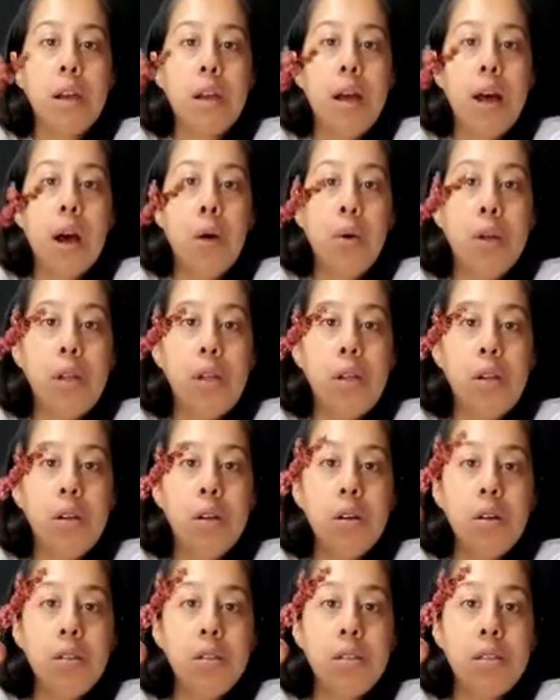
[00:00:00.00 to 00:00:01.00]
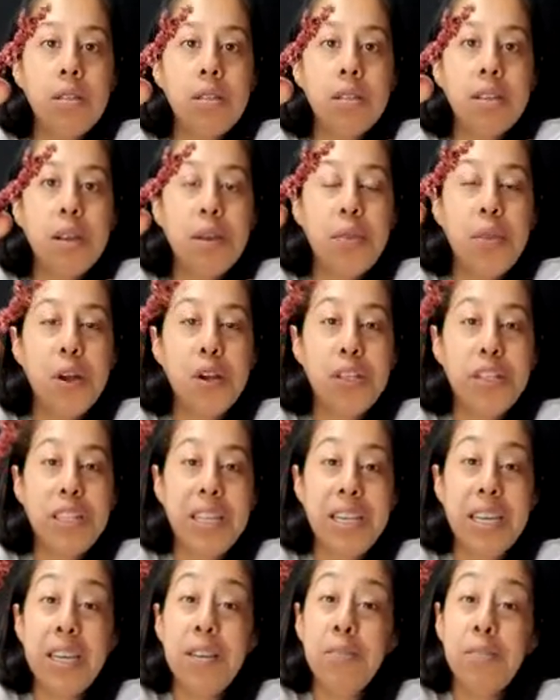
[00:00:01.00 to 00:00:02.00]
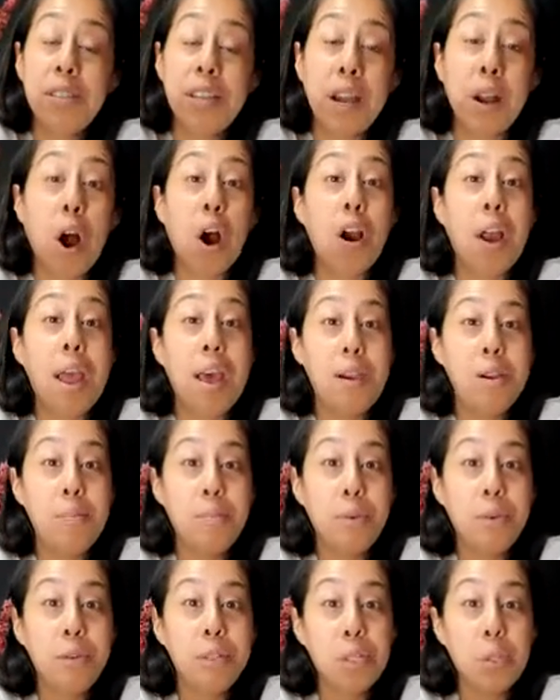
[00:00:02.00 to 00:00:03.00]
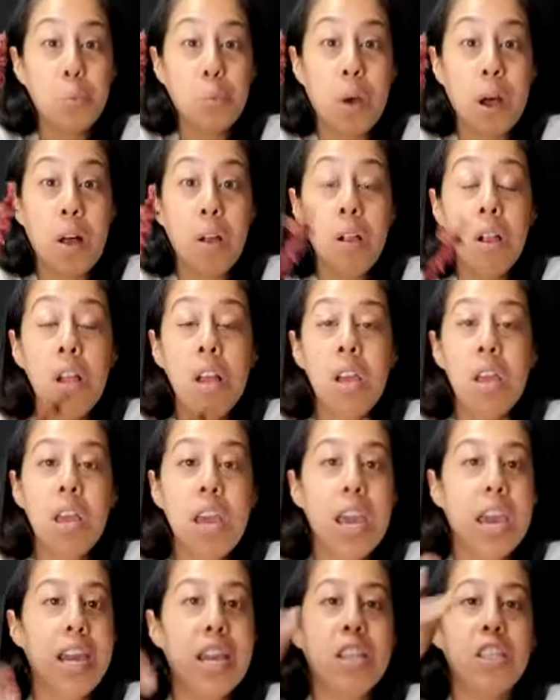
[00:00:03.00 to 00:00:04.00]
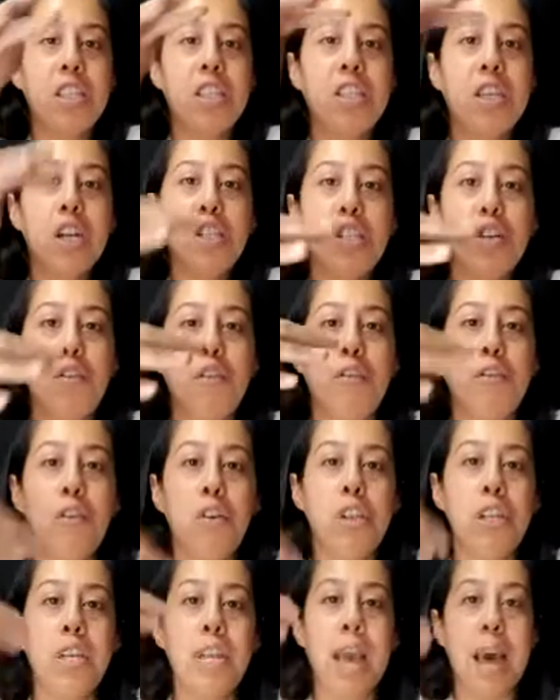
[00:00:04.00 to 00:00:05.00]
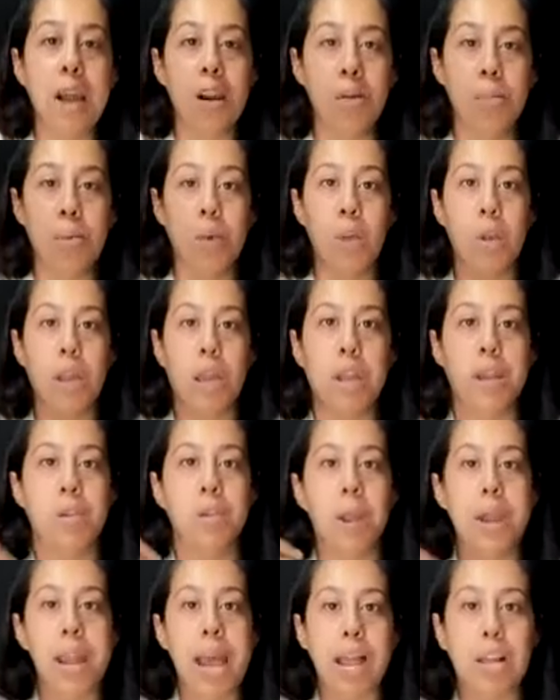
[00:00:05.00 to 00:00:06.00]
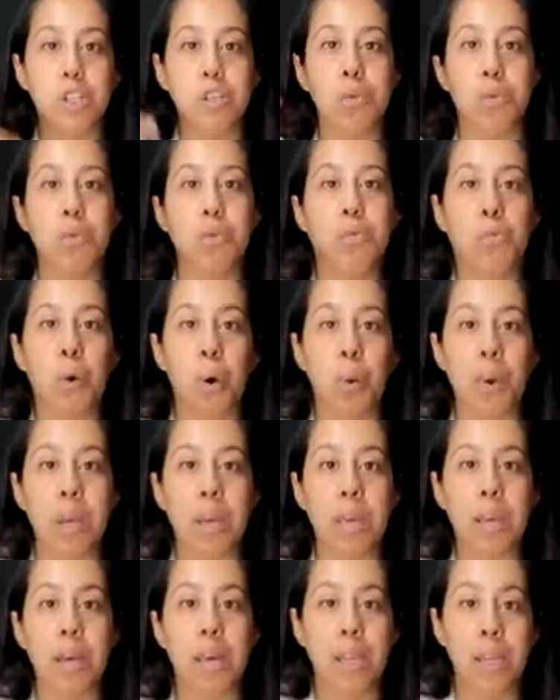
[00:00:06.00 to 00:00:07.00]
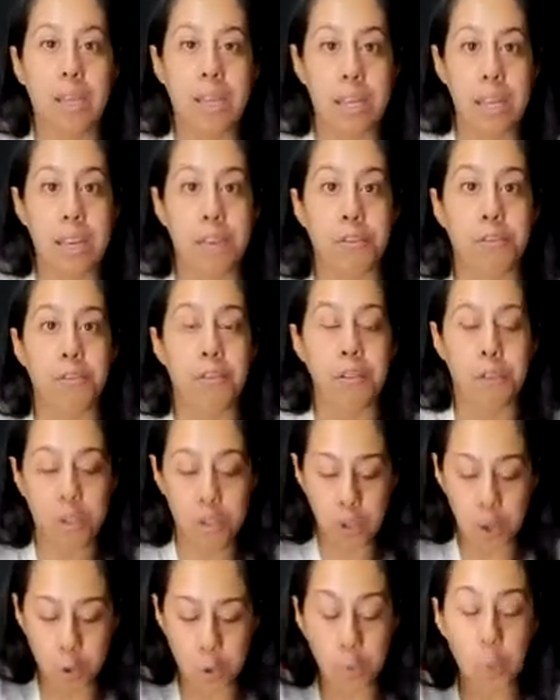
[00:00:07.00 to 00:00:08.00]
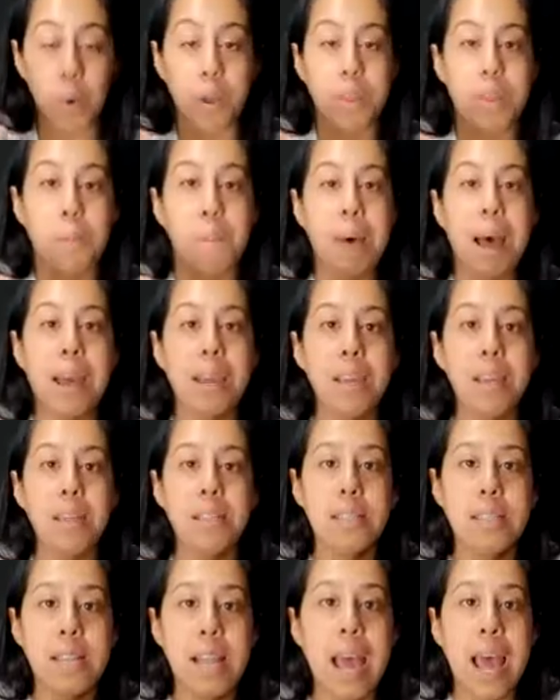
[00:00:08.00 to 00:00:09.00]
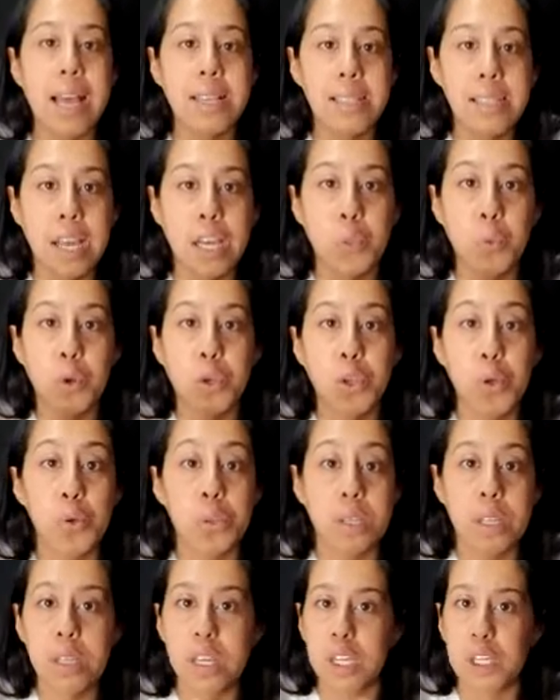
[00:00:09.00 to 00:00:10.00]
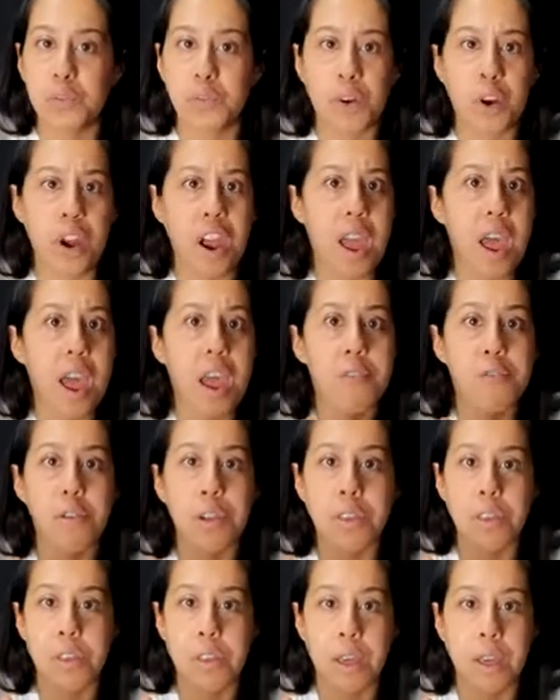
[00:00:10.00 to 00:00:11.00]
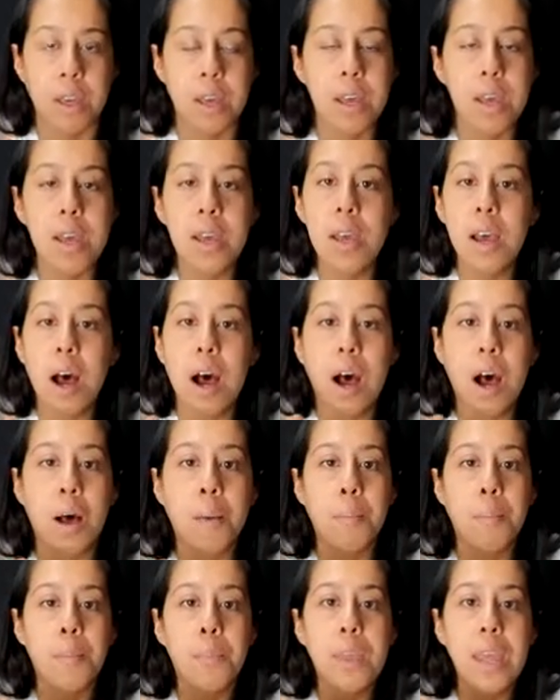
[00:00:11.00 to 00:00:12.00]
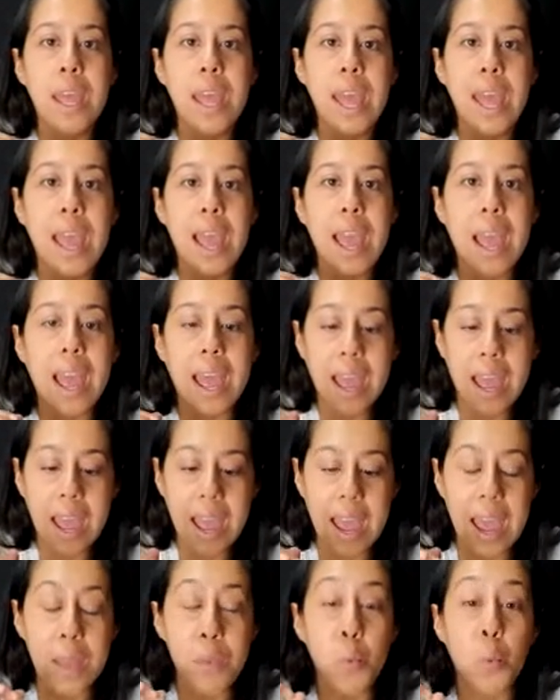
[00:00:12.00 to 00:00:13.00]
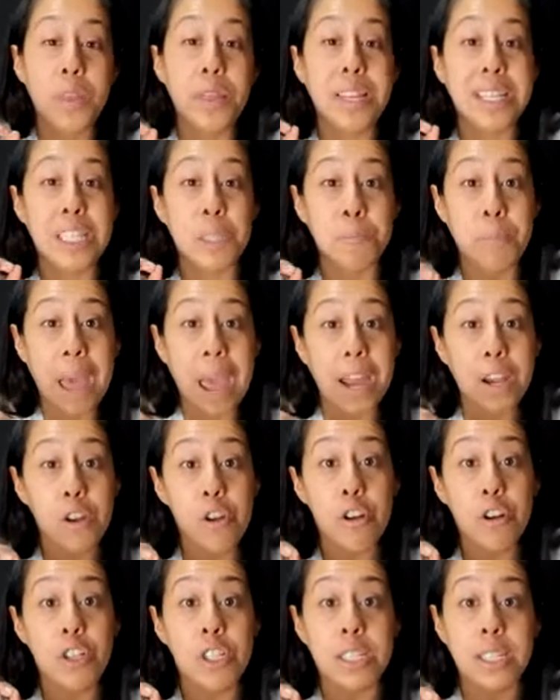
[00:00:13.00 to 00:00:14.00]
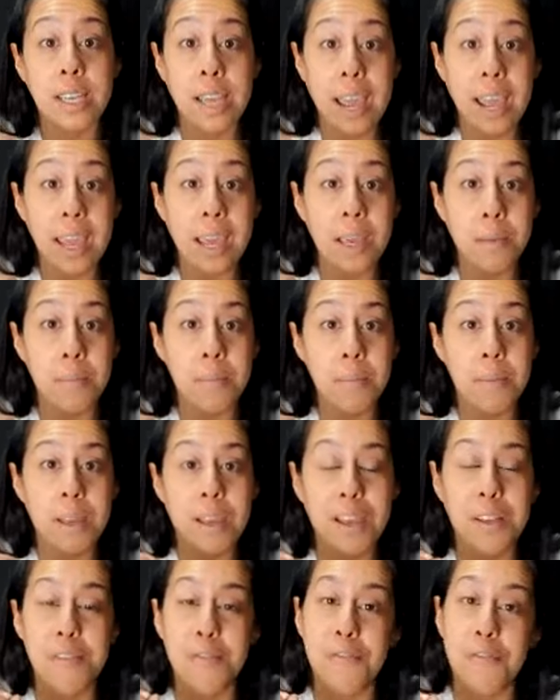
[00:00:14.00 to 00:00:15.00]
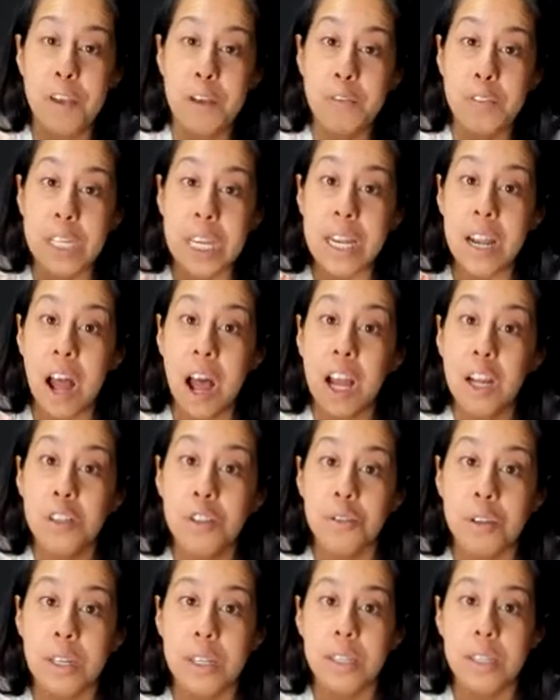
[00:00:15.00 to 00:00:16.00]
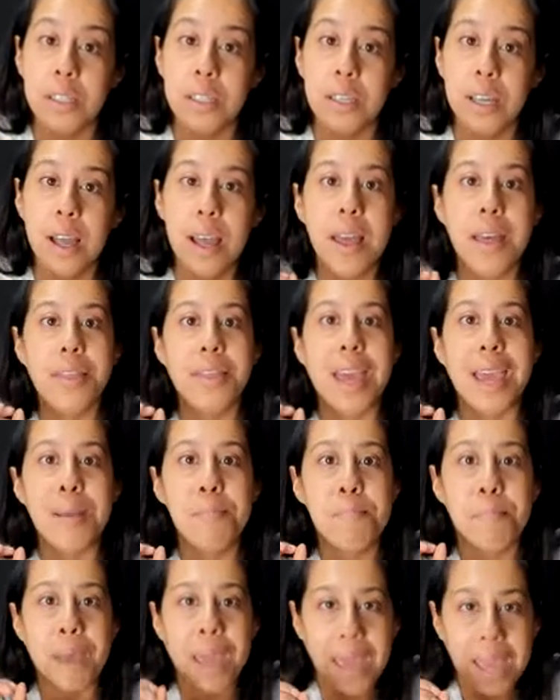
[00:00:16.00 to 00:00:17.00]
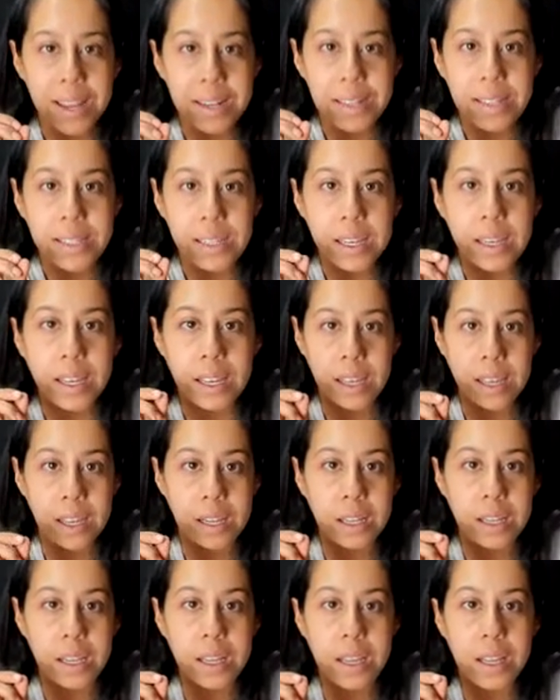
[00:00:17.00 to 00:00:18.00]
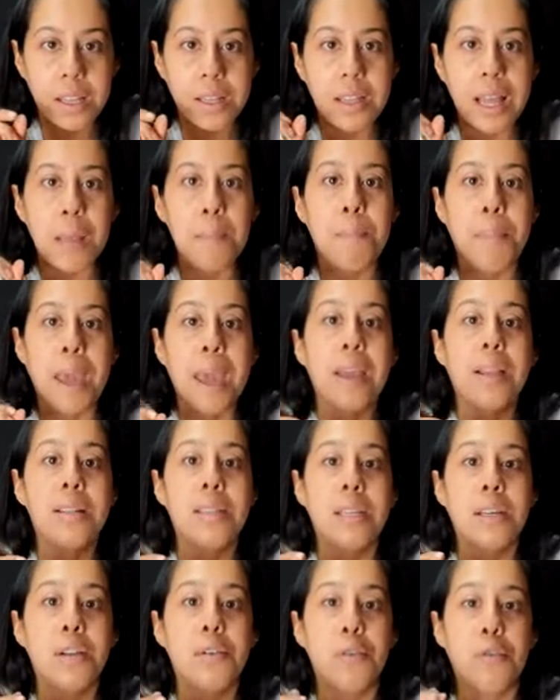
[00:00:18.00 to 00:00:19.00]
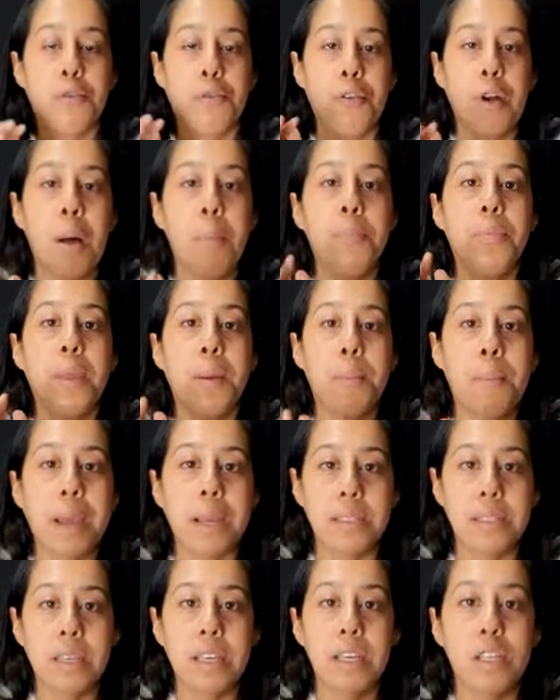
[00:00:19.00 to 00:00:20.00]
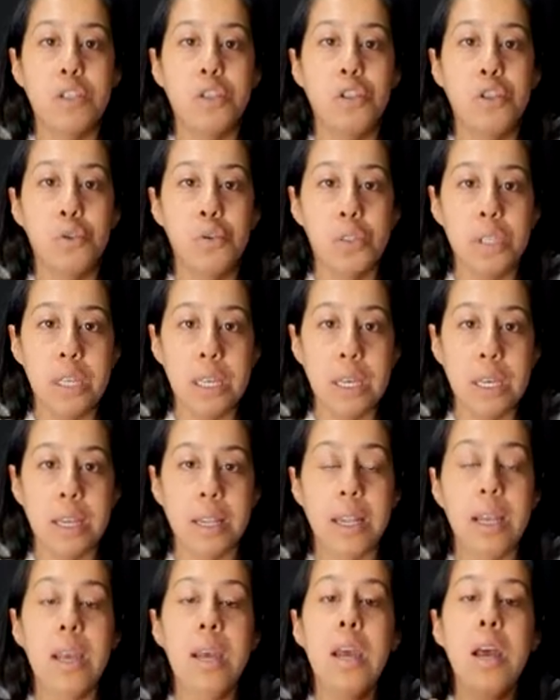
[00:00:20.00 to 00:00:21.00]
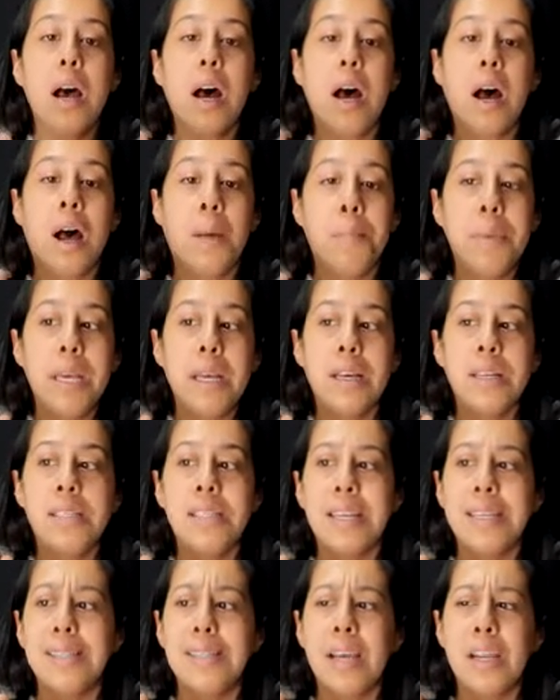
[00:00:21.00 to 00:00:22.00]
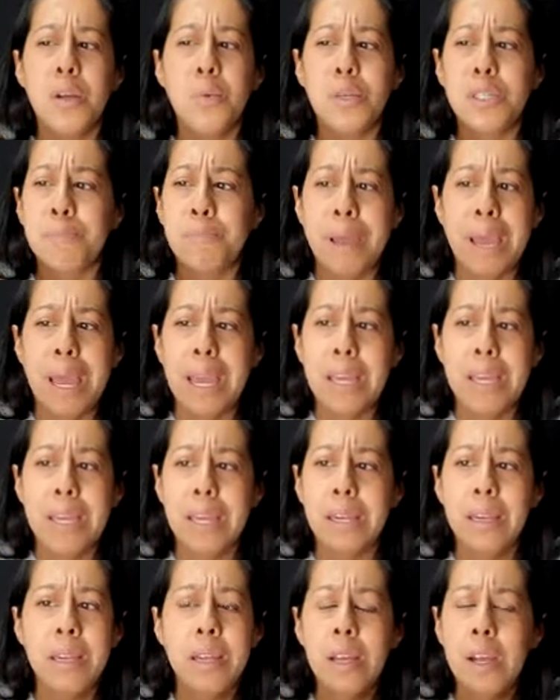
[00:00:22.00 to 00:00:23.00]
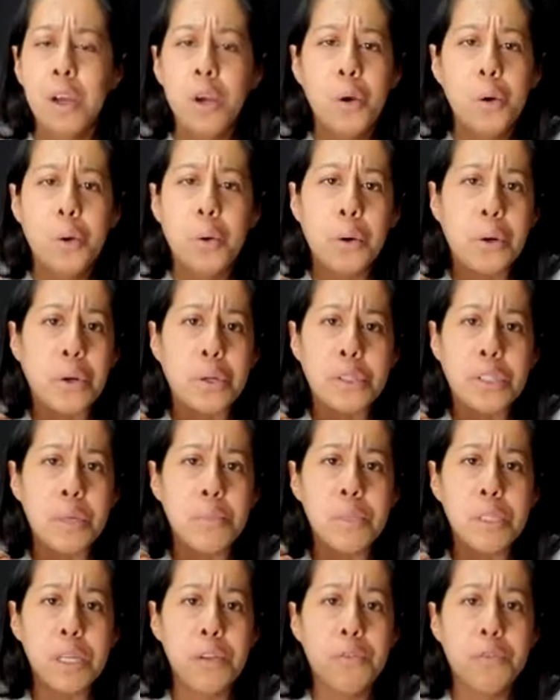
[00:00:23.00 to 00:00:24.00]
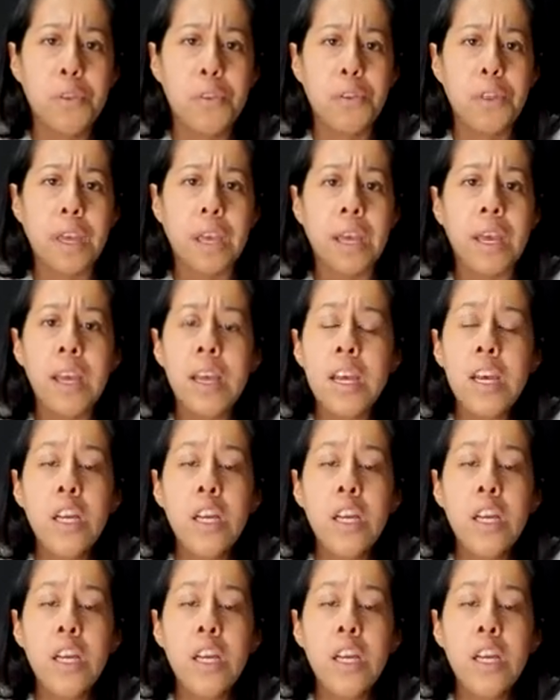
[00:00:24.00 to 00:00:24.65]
how it looks. There's leaves that are edible as well. It is such a fully edible and natural growing leaf. So when the Mayans and Aztecs were using this for everything, and when the Spaniards came in 1500s, they banned it. They banned it from the Mexicans using it because they said it was pagan or some sinful thing.